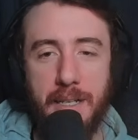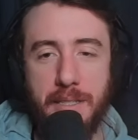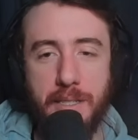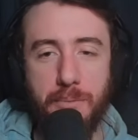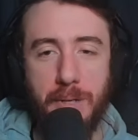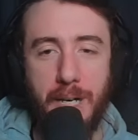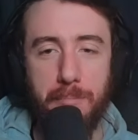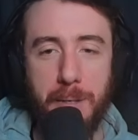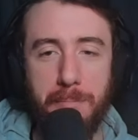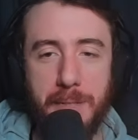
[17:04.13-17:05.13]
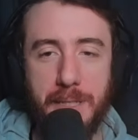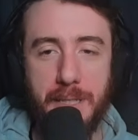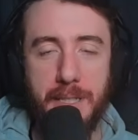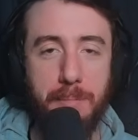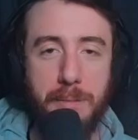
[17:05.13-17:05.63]
Since we're not pumping
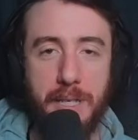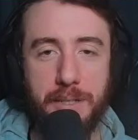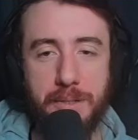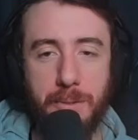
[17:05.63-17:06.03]
the DPS